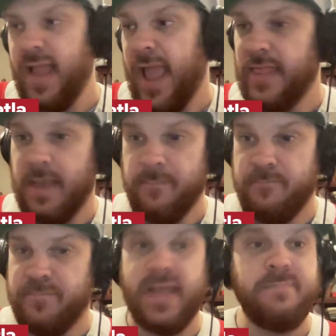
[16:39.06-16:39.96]
And then
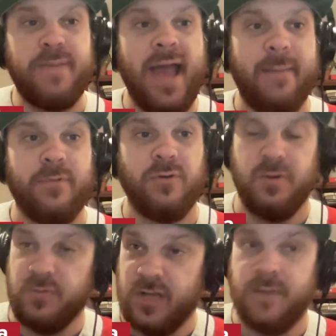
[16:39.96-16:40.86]
Big Pat
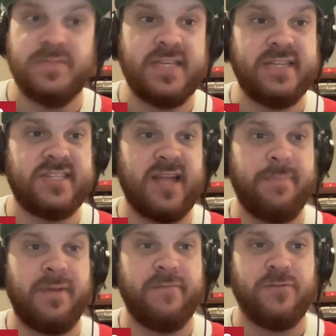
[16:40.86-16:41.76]
Maroon comes in to
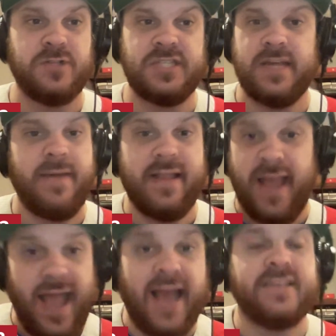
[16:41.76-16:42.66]
step in for his teammate,
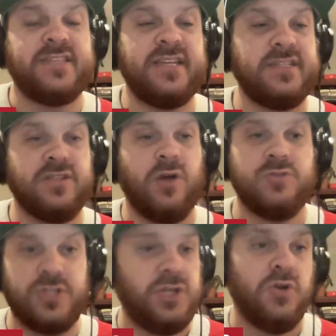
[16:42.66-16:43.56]
as he is known
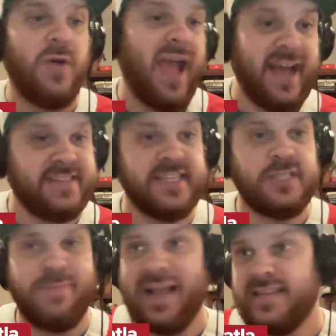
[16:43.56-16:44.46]
to do, as
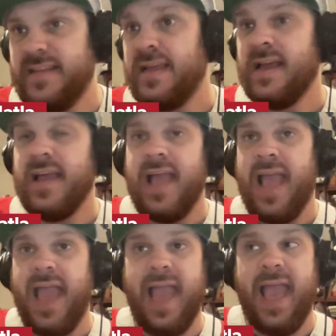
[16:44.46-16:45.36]
expected,
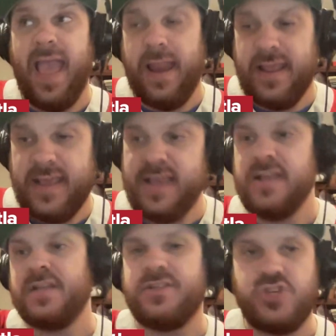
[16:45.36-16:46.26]
and
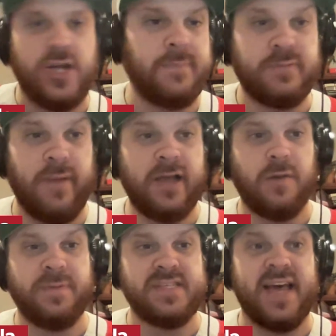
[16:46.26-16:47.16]
he jumps Michael
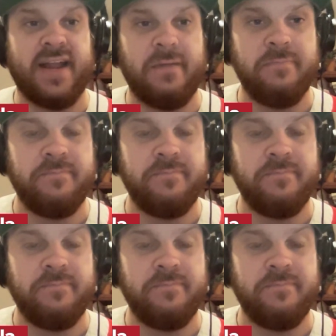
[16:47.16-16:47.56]
Pezzetta.